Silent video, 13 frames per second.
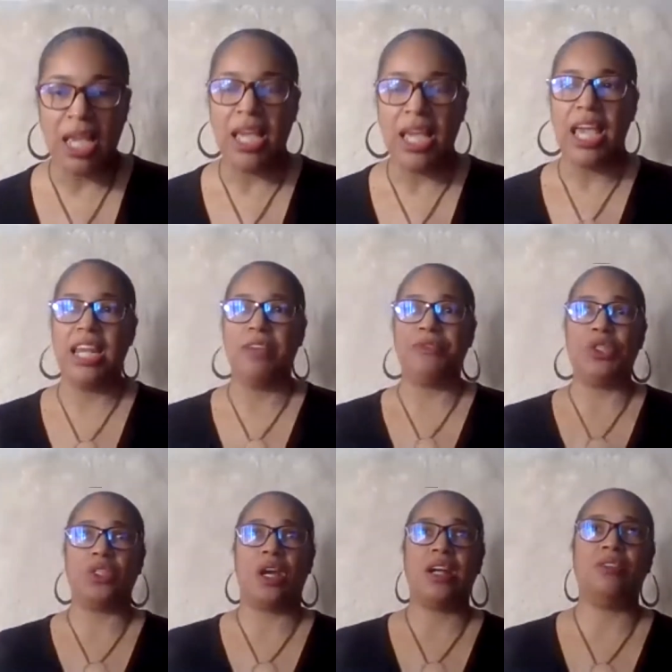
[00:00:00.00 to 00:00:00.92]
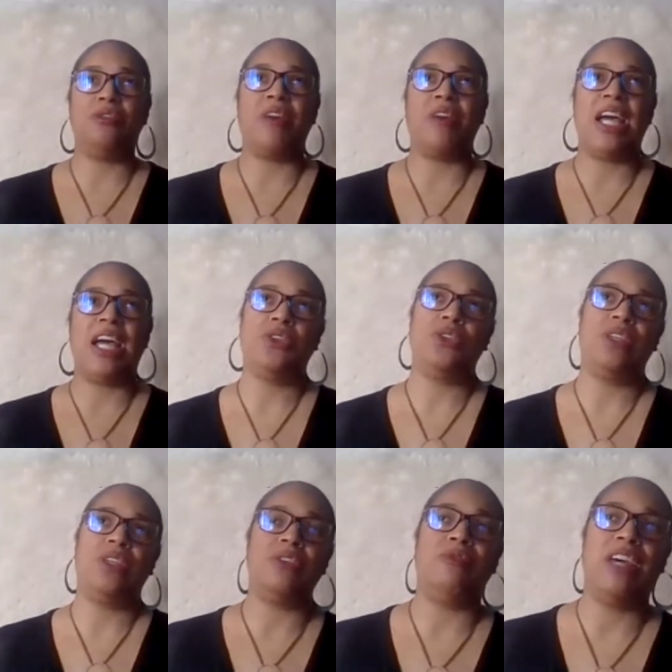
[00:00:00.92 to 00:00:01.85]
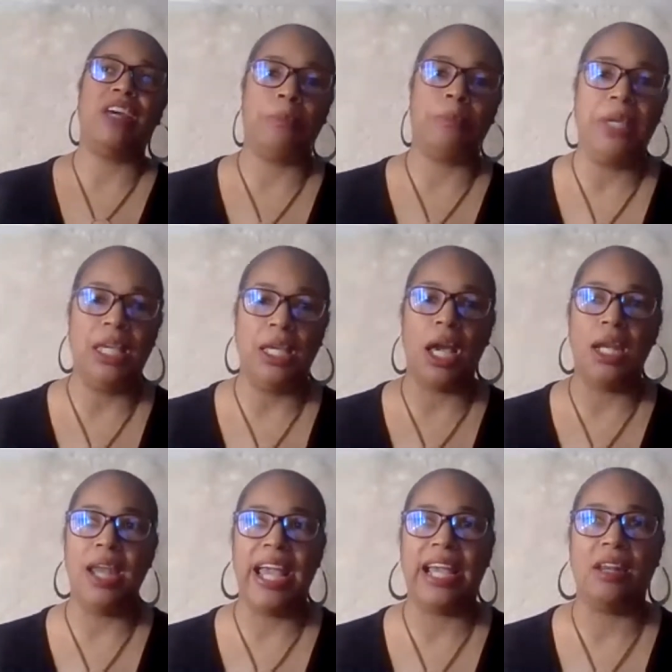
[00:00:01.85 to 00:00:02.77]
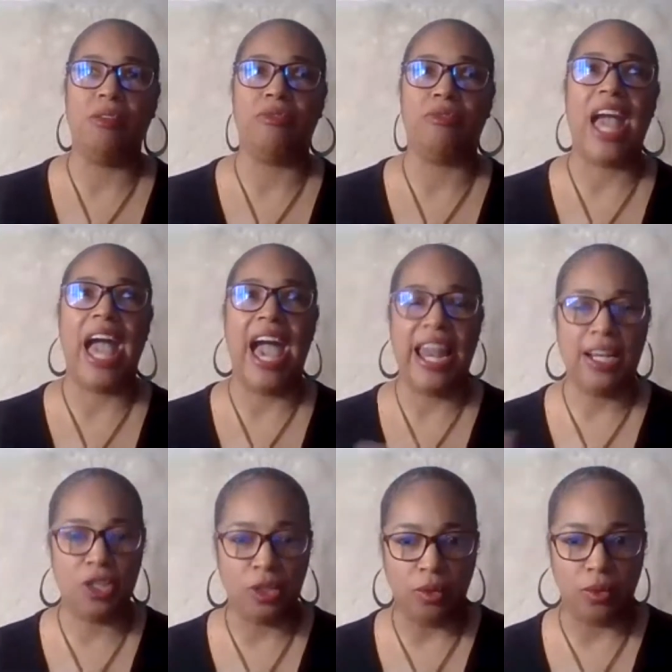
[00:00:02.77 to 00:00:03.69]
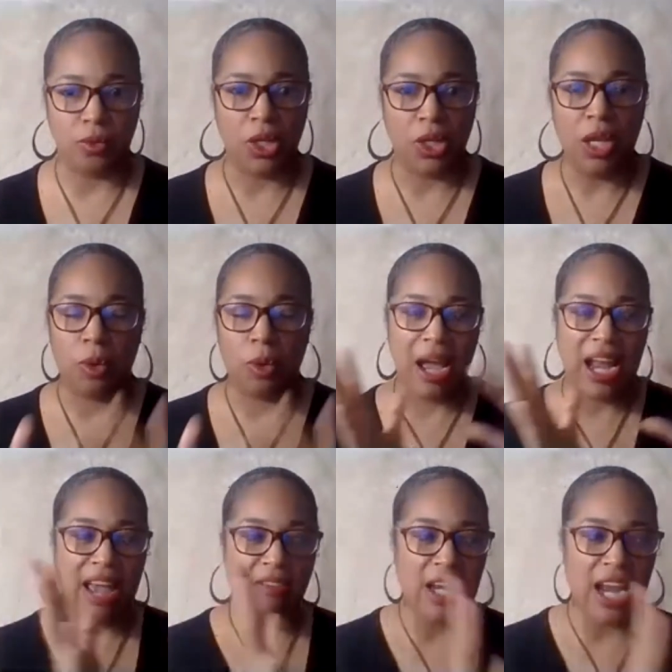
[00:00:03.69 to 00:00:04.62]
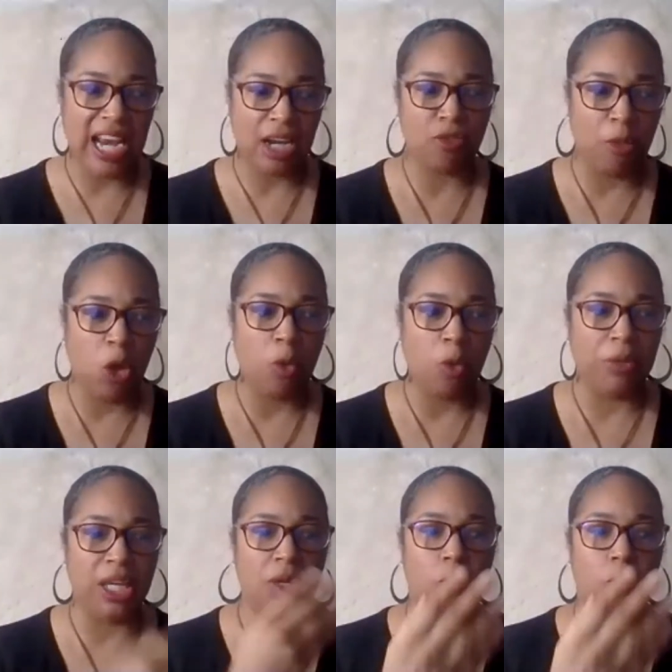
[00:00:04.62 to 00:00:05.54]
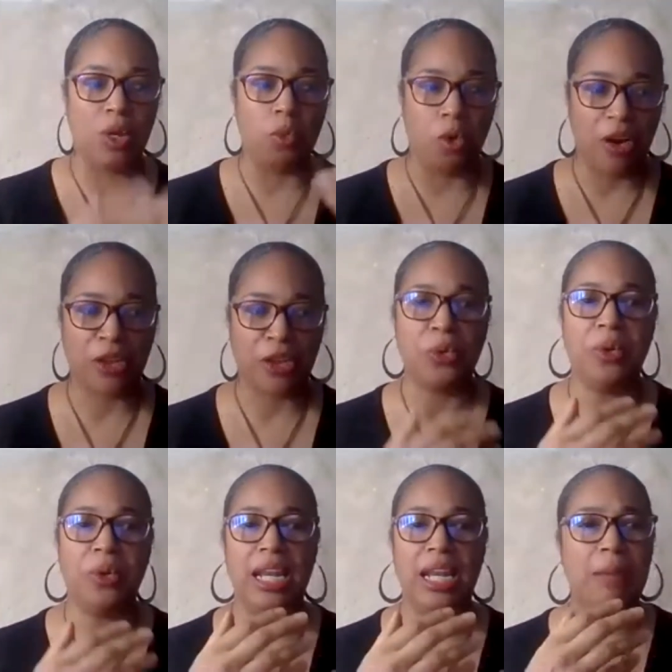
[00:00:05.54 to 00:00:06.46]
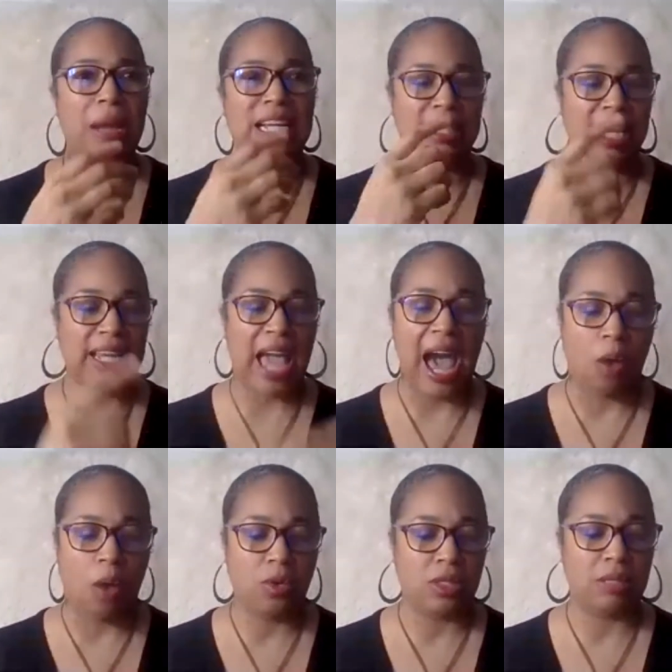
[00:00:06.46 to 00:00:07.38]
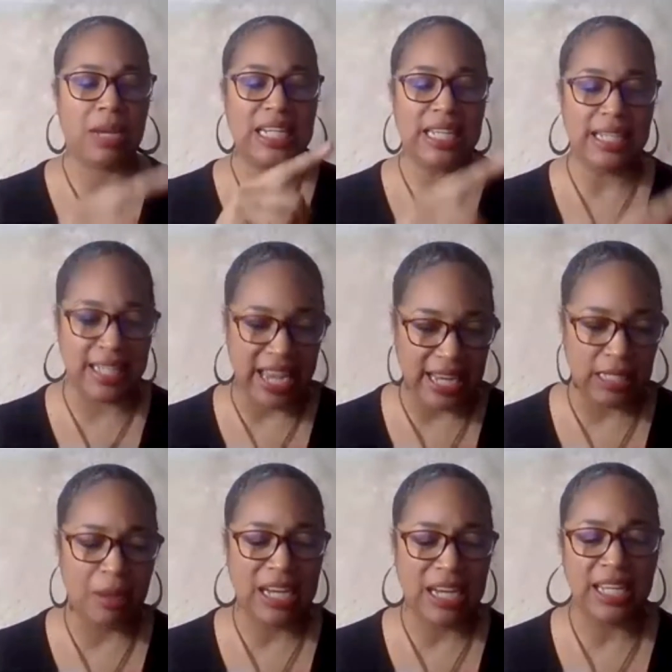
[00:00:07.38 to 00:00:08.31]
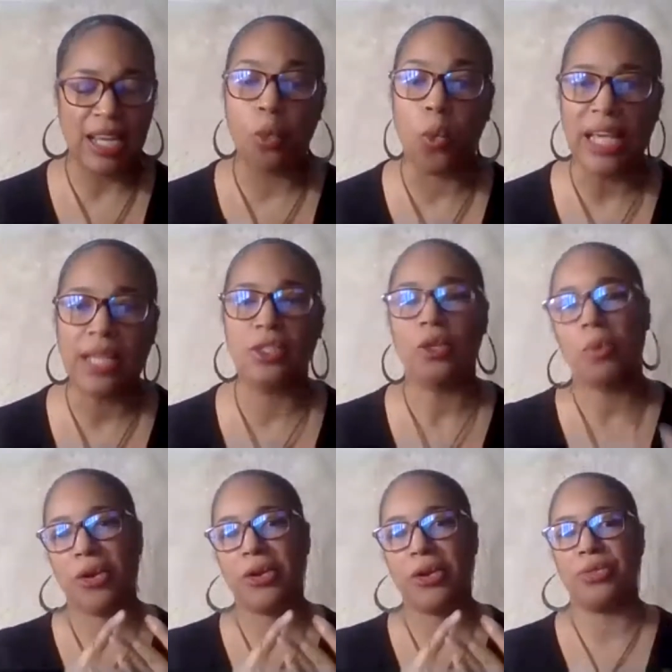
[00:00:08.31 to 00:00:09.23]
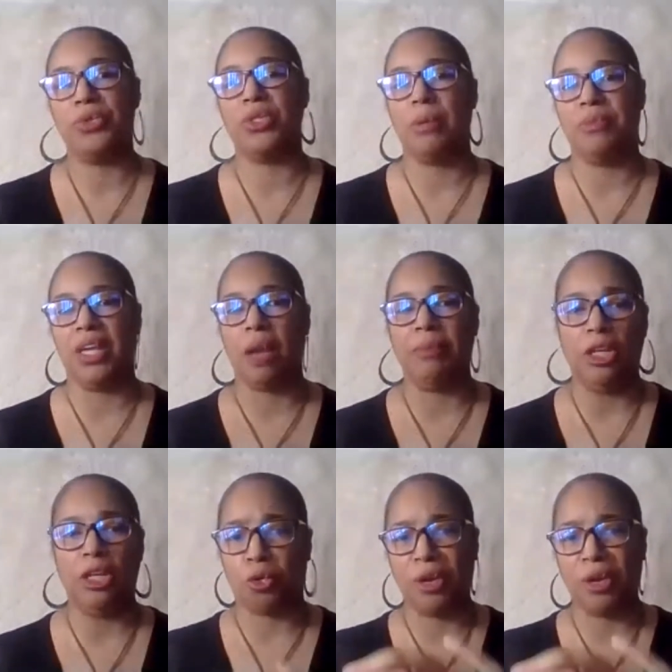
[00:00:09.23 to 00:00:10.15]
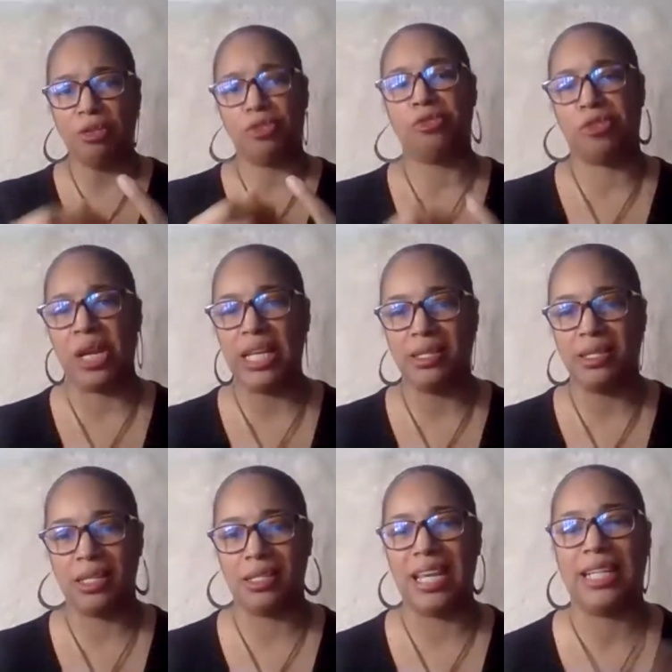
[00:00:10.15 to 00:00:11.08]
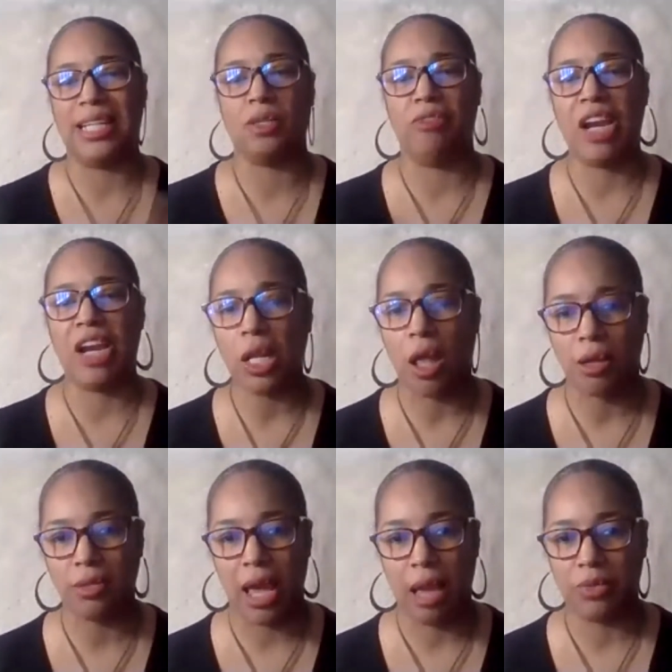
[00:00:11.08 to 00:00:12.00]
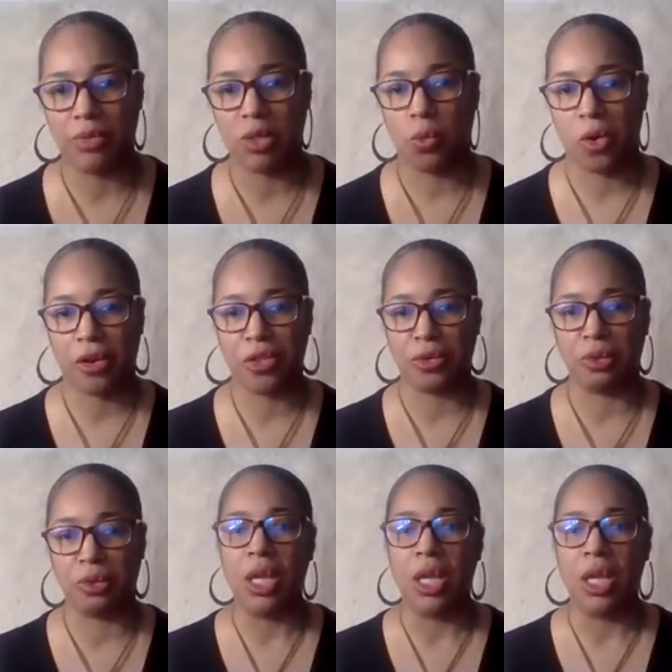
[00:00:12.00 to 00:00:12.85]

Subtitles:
And if you start to find yourself developing a negative attitude, we might have a negative moment, we work through it, and it might take hours, it might take days, it might take weeks to work through something. I mean, grief, for instance, takes a very long time to work through.